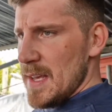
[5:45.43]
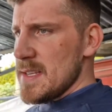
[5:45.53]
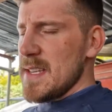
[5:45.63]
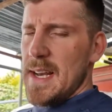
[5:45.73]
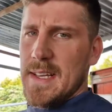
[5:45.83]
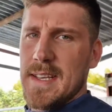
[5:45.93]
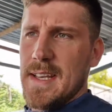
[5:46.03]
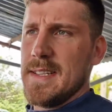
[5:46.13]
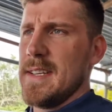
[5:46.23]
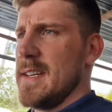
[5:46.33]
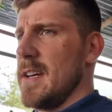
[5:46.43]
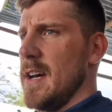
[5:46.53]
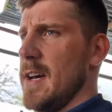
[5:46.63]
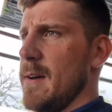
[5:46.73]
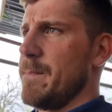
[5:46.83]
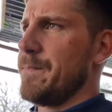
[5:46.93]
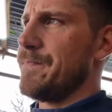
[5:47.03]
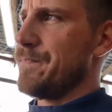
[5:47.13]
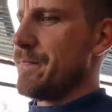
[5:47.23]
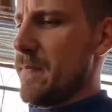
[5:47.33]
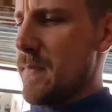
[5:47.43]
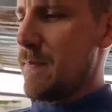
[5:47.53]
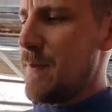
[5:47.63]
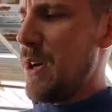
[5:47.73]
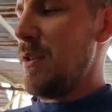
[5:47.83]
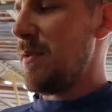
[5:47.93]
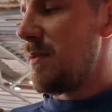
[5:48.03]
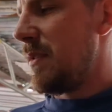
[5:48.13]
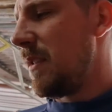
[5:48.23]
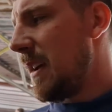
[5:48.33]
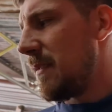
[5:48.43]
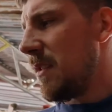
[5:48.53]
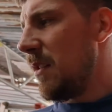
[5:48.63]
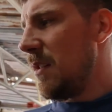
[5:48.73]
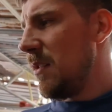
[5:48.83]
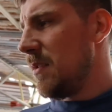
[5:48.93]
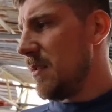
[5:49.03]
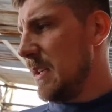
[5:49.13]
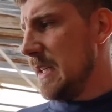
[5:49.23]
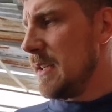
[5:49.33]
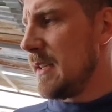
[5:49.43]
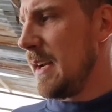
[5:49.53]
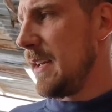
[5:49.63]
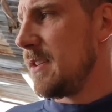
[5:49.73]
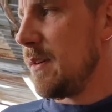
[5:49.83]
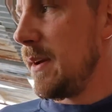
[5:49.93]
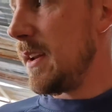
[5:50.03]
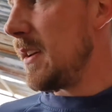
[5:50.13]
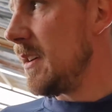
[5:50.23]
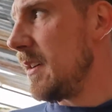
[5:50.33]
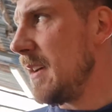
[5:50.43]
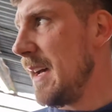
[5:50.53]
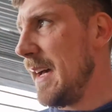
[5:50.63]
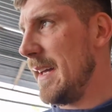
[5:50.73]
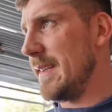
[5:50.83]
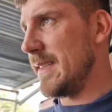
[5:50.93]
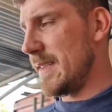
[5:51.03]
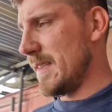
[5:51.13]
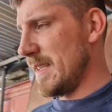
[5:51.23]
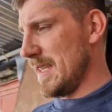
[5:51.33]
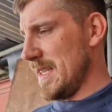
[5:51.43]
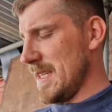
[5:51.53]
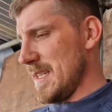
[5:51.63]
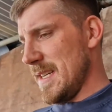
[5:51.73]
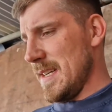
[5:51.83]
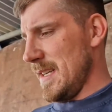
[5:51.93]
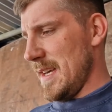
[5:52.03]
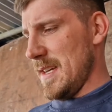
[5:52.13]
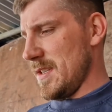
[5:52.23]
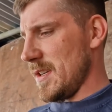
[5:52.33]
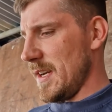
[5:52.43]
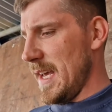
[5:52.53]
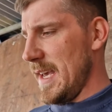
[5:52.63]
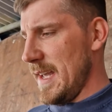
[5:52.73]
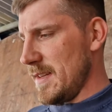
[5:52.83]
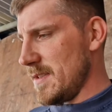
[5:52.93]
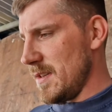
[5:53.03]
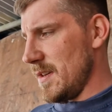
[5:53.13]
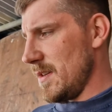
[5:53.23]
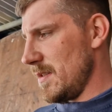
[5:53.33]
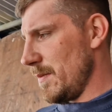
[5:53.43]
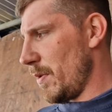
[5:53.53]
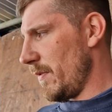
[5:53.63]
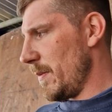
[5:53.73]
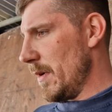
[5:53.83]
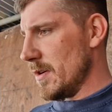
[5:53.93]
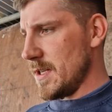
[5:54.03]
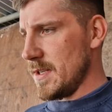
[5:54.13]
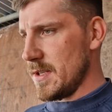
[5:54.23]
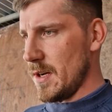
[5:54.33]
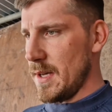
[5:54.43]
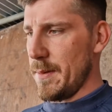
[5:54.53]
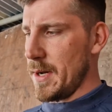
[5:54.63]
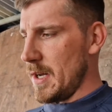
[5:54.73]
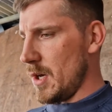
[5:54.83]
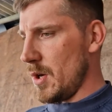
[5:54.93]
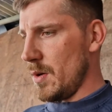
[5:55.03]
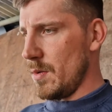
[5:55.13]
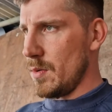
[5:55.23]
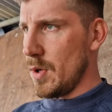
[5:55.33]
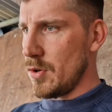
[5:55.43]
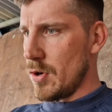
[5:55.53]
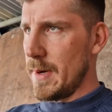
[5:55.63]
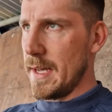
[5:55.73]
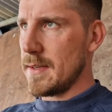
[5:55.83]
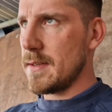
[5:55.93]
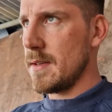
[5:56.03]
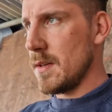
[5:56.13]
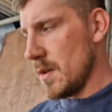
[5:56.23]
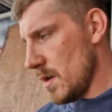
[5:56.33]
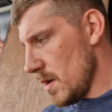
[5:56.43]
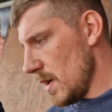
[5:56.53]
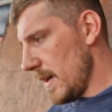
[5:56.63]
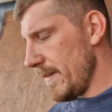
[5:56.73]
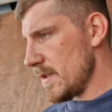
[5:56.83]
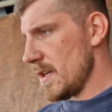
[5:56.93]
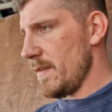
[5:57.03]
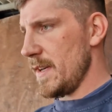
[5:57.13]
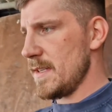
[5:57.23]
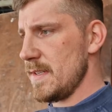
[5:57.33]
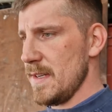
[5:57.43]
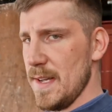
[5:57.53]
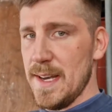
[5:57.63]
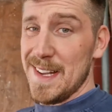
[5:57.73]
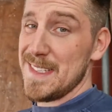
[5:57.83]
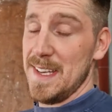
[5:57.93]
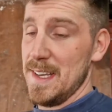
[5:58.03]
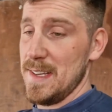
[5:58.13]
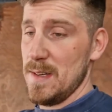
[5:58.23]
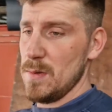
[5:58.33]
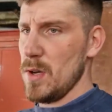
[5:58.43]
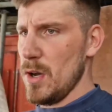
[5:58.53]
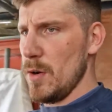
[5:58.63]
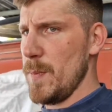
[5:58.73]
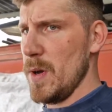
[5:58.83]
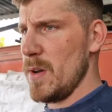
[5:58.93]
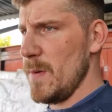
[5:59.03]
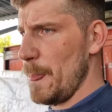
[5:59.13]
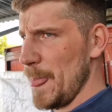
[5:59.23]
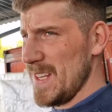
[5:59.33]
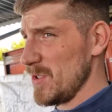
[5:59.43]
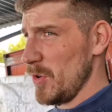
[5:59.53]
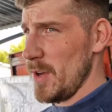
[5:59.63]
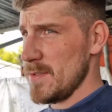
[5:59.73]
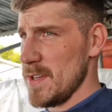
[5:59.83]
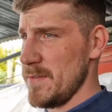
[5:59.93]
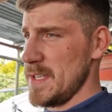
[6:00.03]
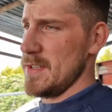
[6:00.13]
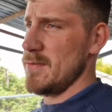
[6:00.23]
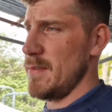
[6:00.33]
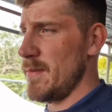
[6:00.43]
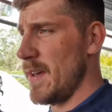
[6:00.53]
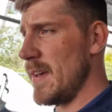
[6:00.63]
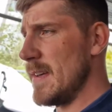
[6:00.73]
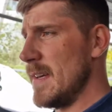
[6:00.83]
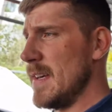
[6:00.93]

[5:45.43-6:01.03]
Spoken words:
Sell it as it is, because there's a lot that needs doing, and yeah, it's just going to eat into the profit margin. So yeah, we're going to do the drop links, give it a service, and then that's it. We've got the logbook. Haven't got no service history with it.